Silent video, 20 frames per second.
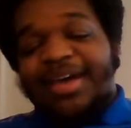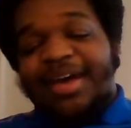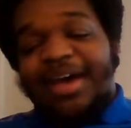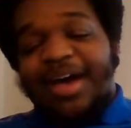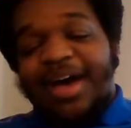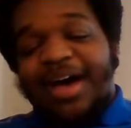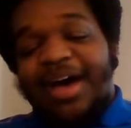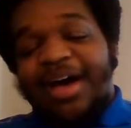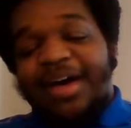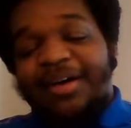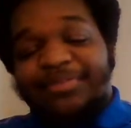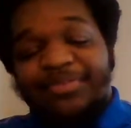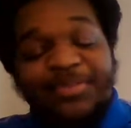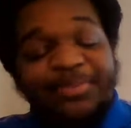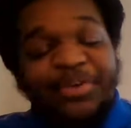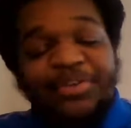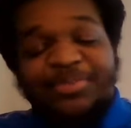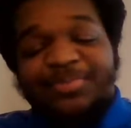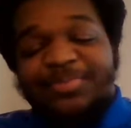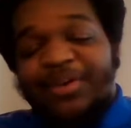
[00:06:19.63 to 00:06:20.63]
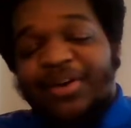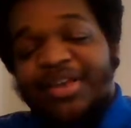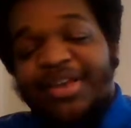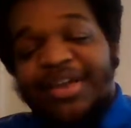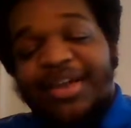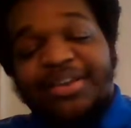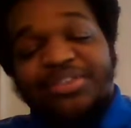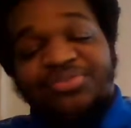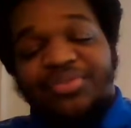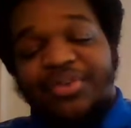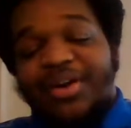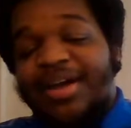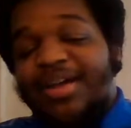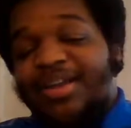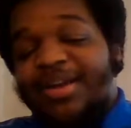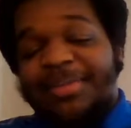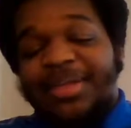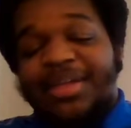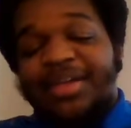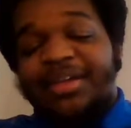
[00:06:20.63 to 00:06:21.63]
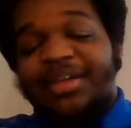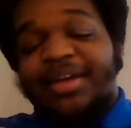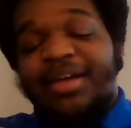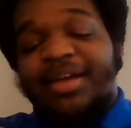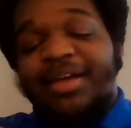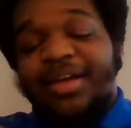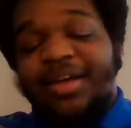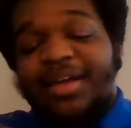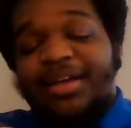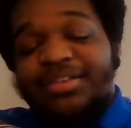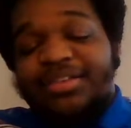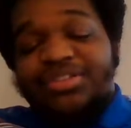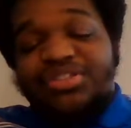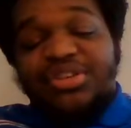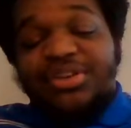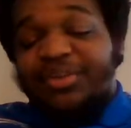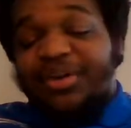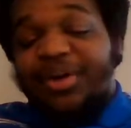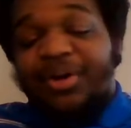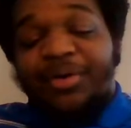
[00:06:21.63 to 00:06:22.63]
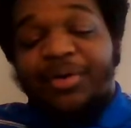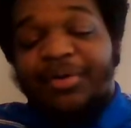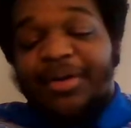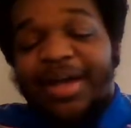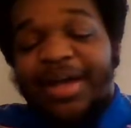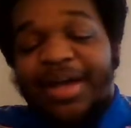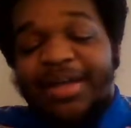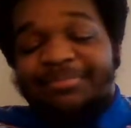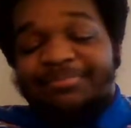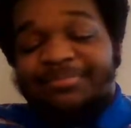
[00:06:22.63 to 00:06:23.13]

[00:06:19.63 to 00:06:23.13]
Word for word: For the most part, yeah, he's right. I mean, in general,